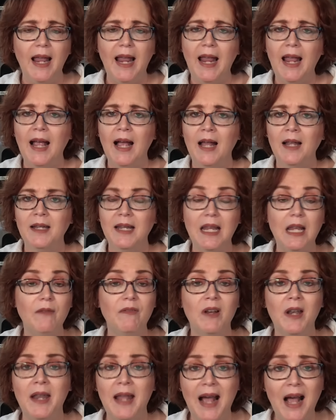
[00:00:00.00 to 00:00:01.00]
And
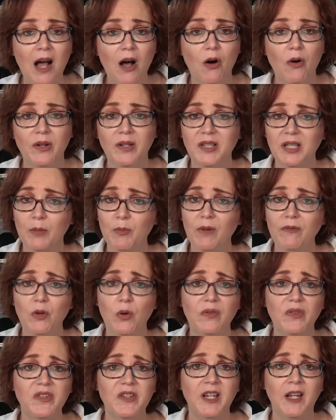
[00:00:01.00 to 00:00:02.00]
even now, and some of
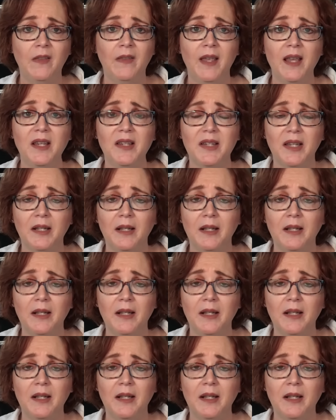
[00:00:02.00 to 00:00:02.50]
you have seen this,